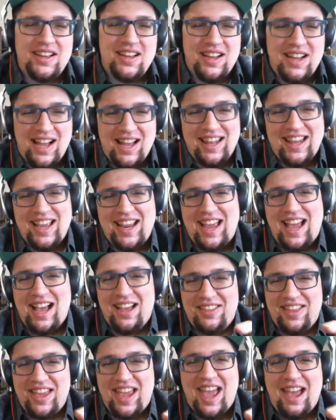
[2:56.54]
I like
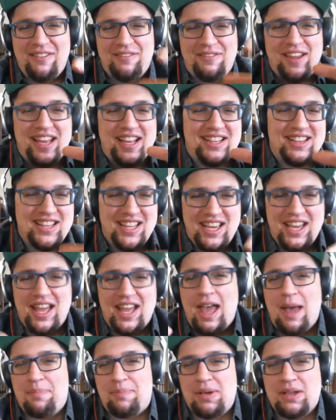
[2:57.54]
how they have like the
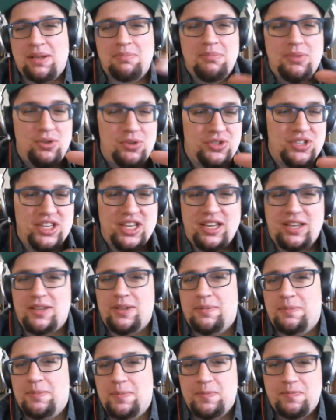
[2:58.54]
epic music.
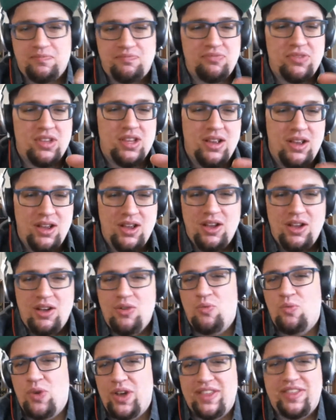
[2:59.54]

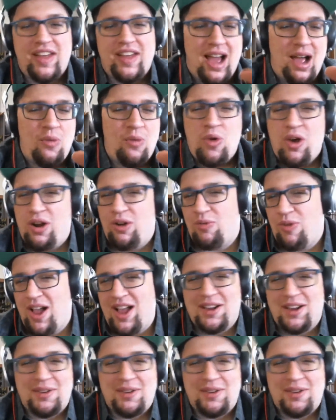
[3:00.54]
With I Wanna Rock